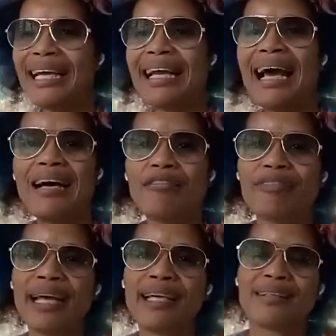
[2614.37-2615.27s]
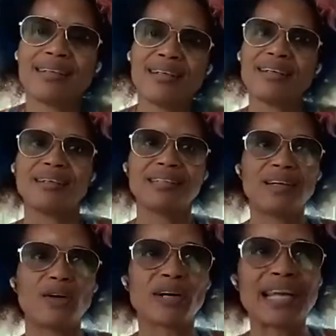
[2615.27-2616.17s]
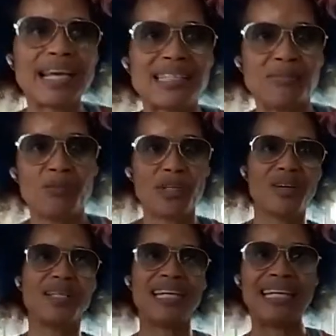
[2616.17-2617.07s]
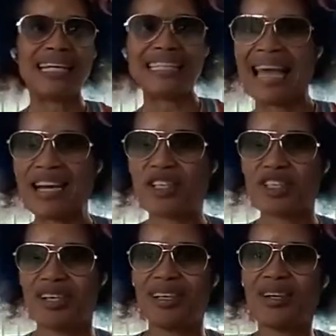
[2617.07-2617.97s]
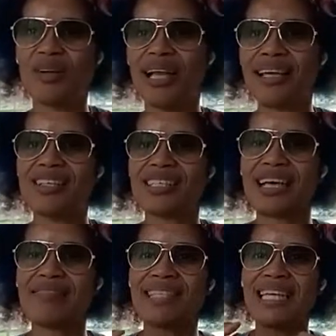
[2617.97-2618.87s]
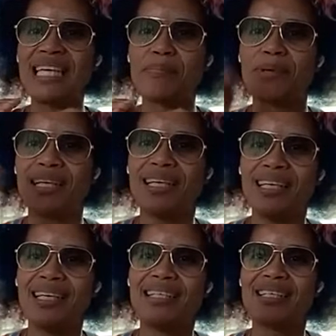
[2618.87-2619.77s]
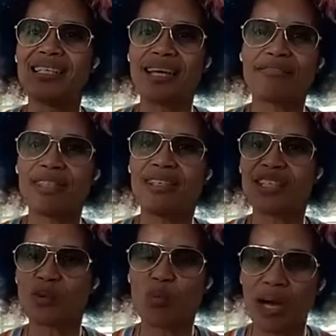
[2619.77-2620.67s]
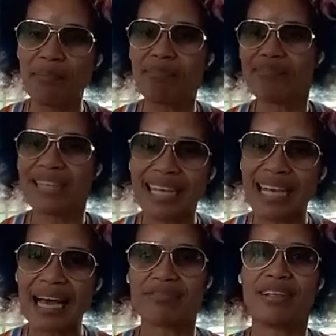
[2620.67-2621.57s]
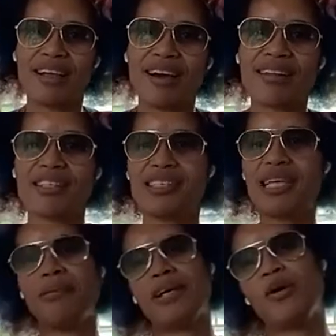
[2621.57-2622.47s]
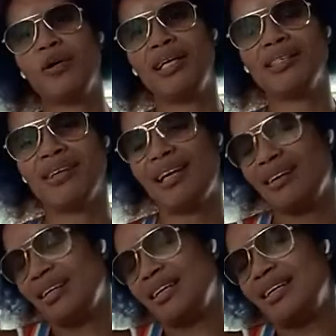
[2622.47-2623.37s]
can't have like the orgasm without any intention, like you just have to just one thing after the other, just keep it going. So